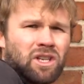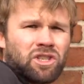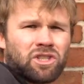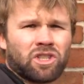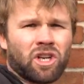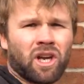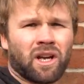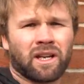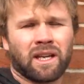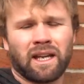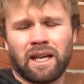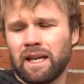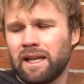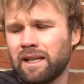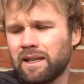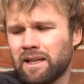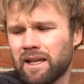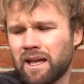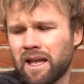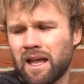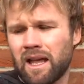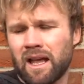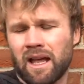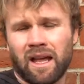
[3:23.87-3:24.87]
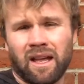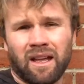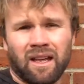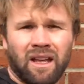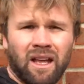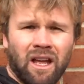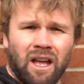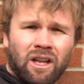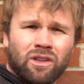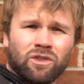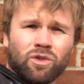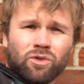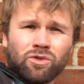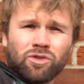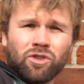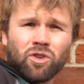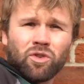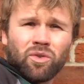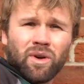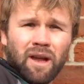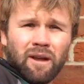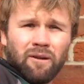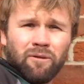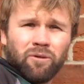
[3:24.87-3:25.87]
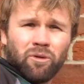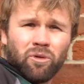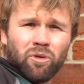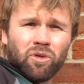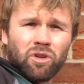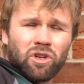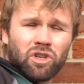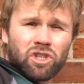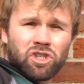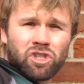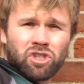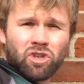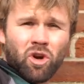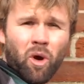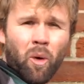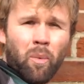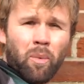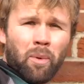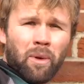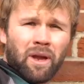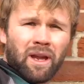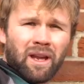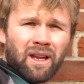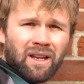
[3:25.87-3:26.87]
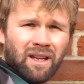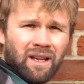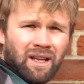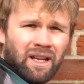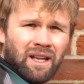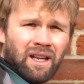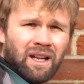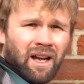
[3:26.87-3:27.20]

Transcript: Chuck it in there. It's also great for all your shopping.